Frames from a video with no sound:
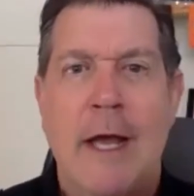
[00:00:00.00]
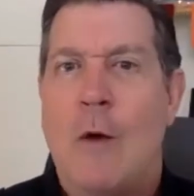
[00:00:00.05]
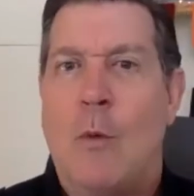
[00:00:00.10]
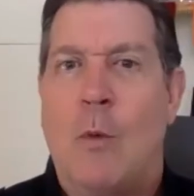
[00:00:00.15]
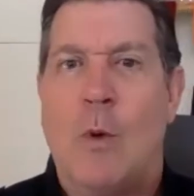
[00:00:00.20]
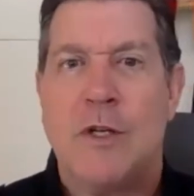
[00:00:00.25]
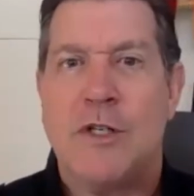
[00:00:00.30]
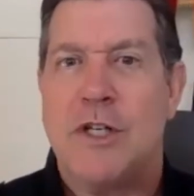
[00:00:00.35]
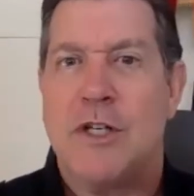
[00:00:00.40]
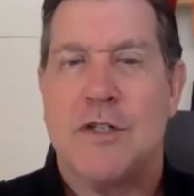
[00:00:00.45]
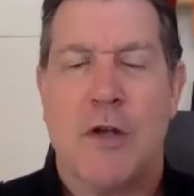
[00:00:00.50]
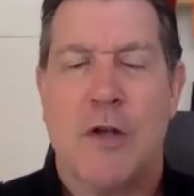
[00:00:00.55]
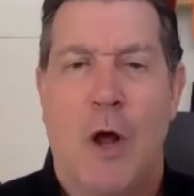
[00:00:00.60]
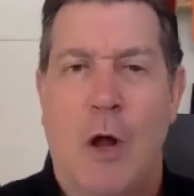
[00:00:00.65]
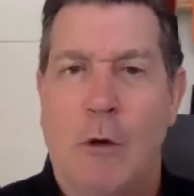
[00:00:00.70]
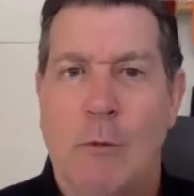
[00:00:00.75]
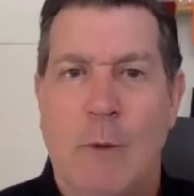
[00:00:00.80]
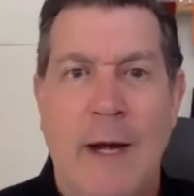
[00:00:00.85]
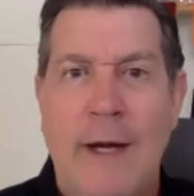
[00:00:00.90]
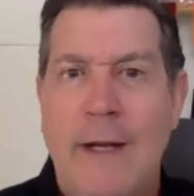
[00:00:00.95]
which is
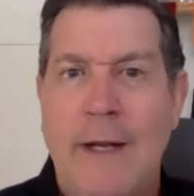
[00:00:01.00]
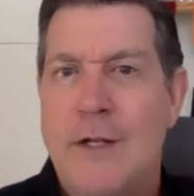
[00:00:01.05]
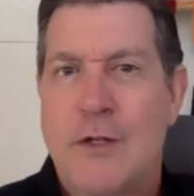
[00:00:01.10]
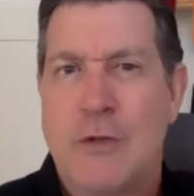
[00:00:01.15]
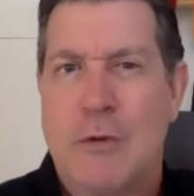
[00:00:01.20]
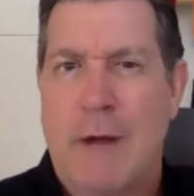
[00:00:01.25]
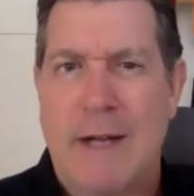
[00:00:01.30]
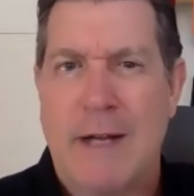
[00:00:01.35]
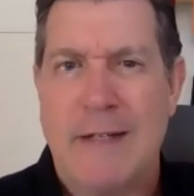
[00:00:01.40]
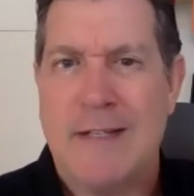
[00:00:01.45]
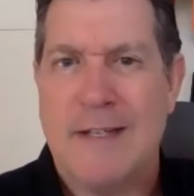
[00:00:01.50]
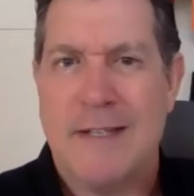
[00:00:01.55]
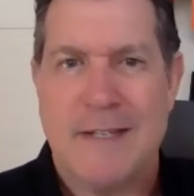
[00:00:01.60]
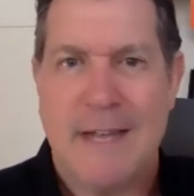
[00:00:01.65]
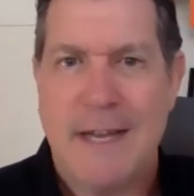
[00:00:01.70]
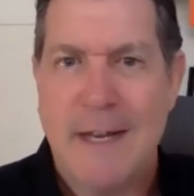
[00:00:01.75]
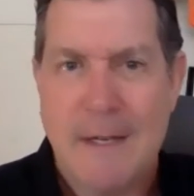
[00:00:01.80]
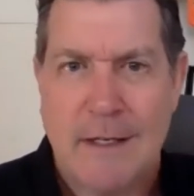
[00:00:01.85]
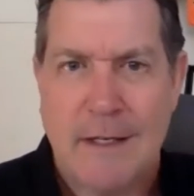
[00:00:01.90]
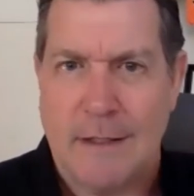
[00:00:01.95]
already
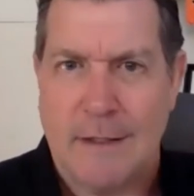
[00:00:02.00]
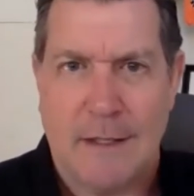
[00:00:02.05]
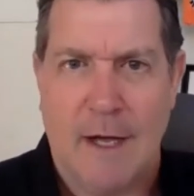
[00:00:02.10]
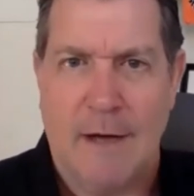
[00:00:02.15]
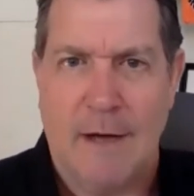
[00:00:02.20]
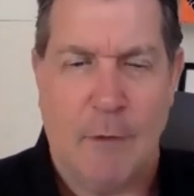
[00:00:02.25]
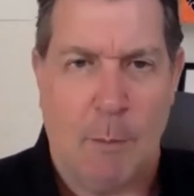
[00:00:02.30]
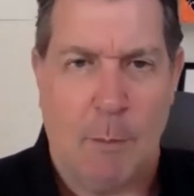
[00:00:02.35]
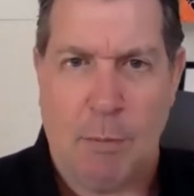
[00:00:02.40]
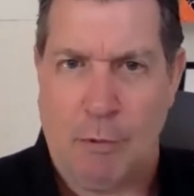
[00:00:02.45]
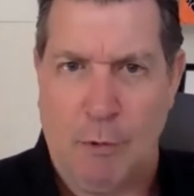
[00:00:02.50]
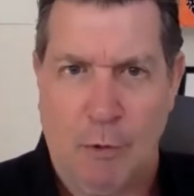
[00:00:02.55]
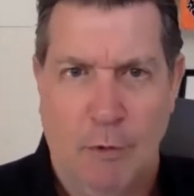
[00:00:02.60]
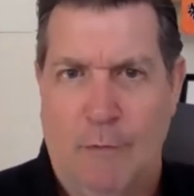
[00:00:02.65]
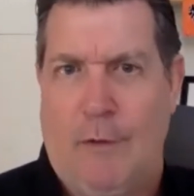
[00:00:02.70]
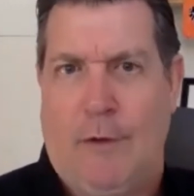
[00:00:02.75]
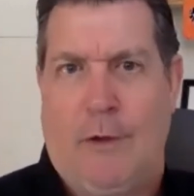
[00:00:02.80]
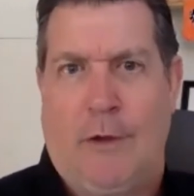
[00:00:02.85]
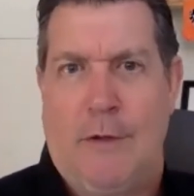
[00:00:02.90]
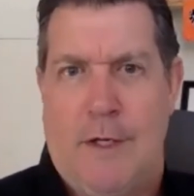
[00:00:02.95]
transcendent of
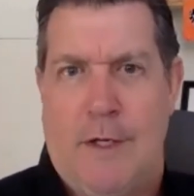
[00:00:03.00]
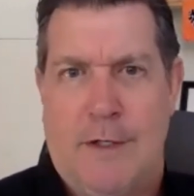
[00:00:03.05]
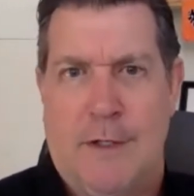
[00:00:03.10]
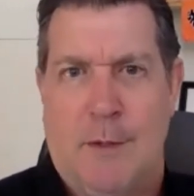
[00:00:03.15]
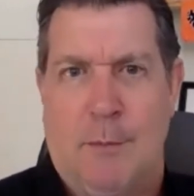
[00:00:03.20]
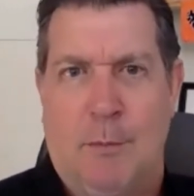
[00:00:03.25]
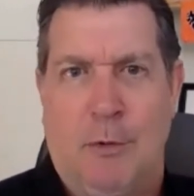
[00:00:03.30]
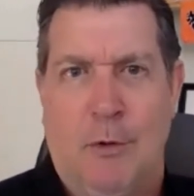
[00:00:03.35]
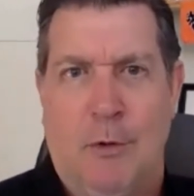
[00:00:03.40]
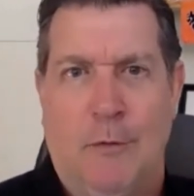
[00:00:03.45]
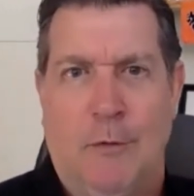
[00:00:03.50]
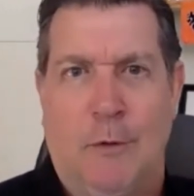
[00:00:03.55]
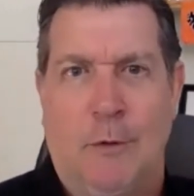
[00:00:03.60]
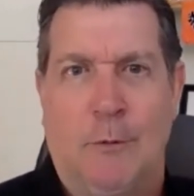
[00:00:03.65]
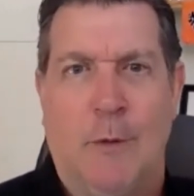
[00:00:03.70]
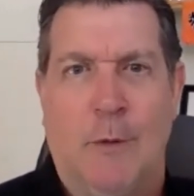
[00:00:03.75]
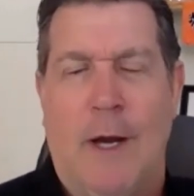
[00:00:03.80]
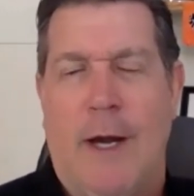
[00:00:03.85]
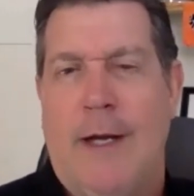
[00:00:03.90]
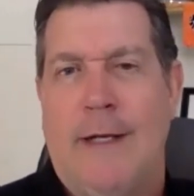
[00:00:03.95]
approval or disapproval, right?